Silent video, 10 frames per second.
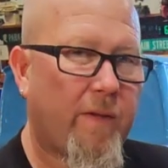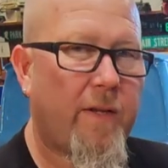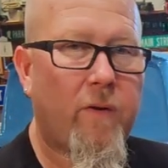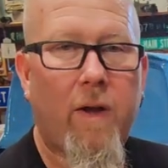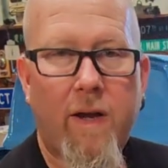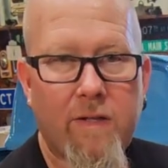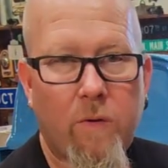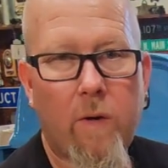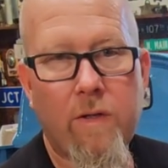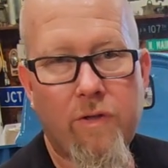to, ask
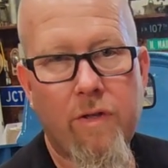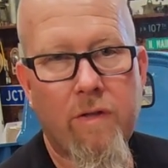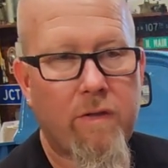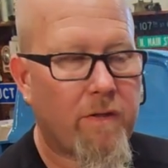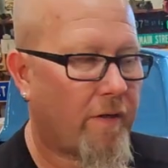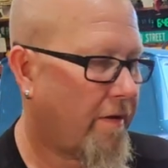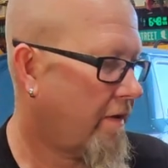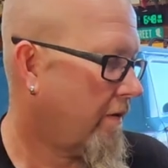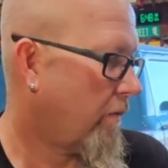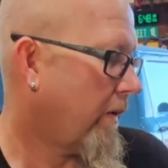questions and
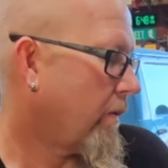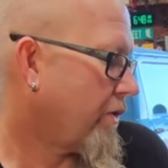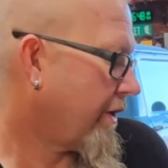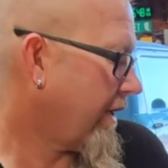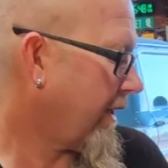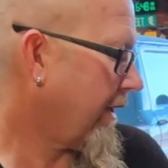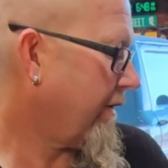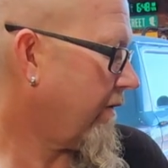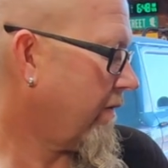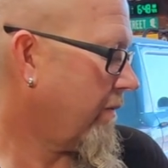read what you can, I
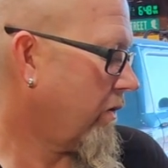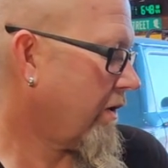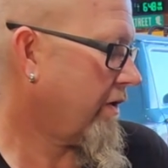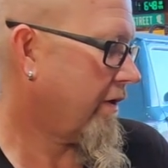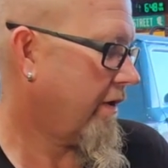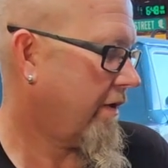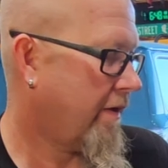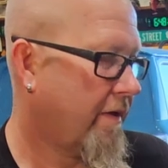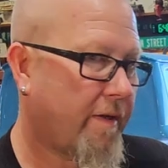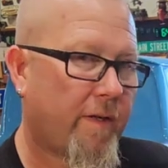guess, from the books. And
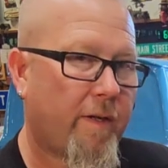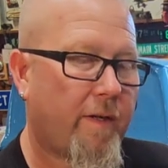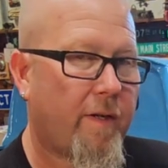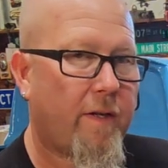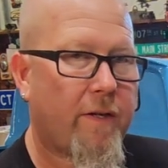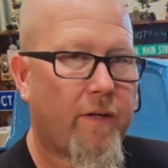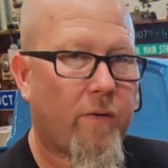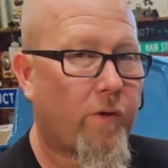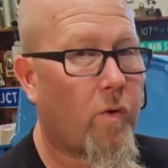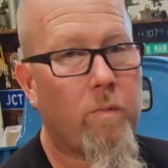the
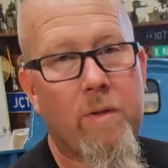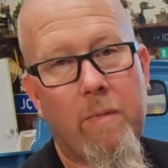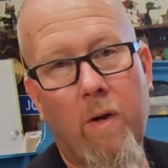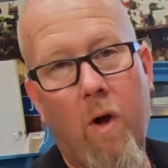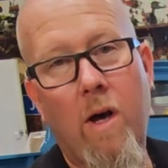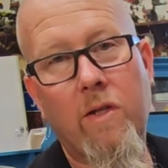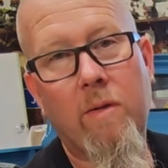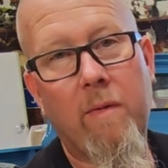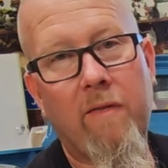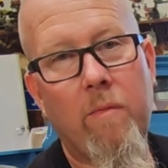groups have been
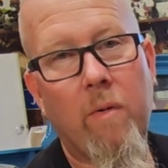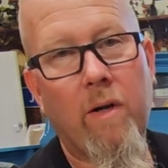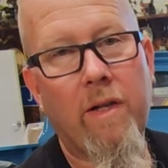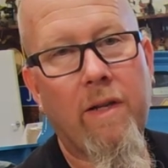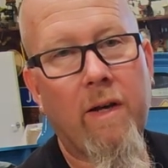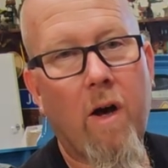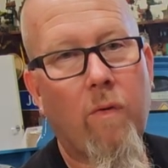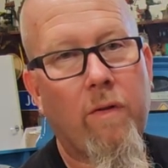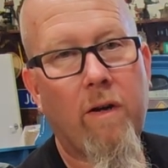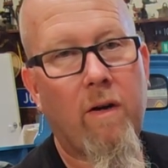awesome. Everybody
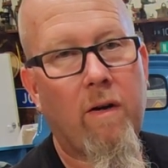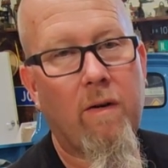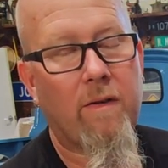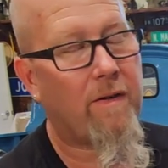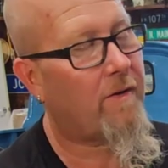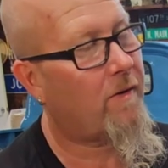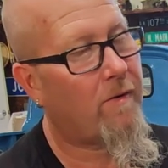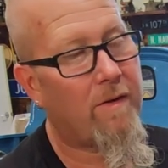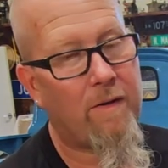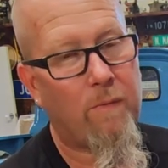out there,
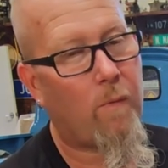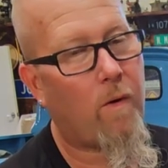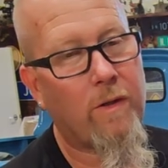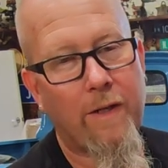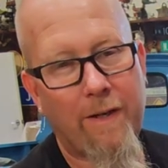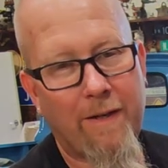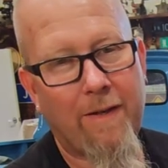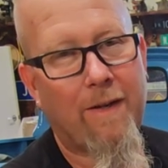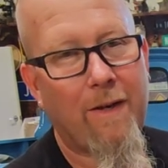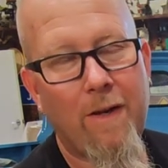really,
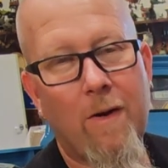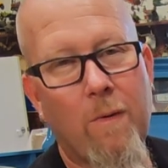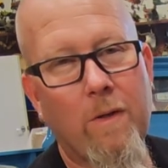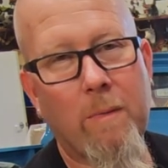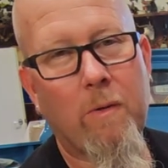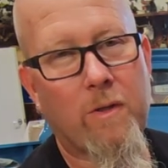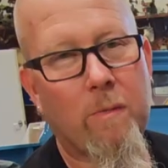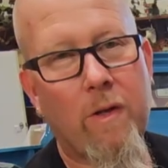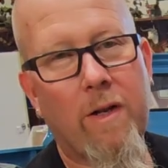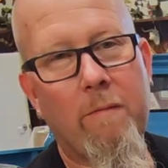really put
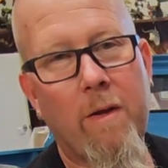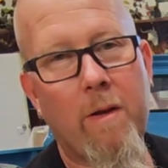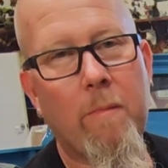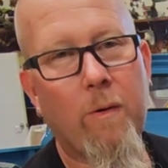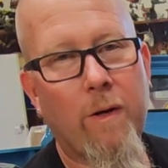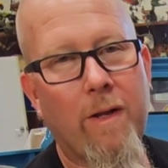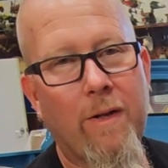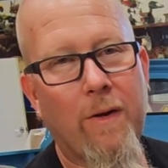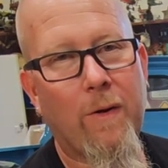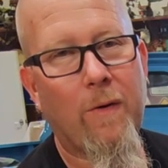some good input
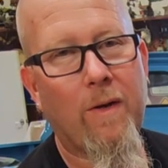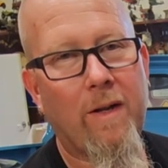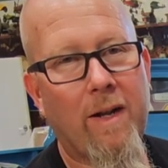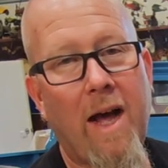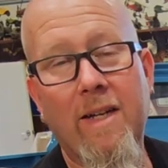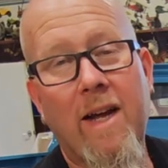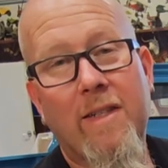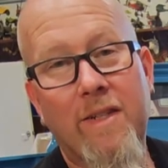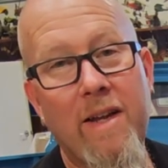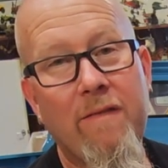in, and I
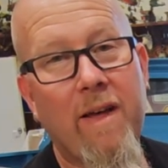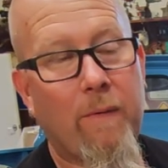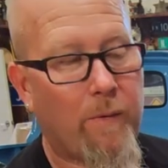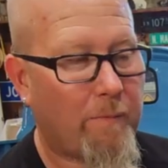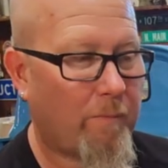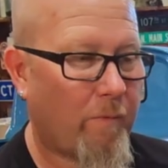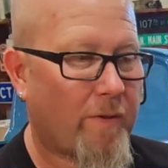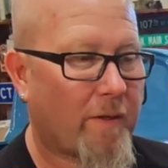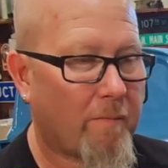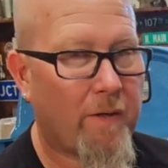save that when
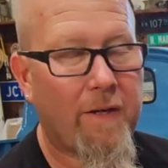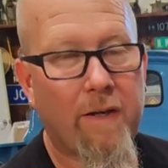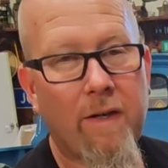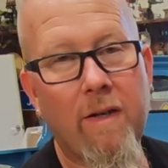somebody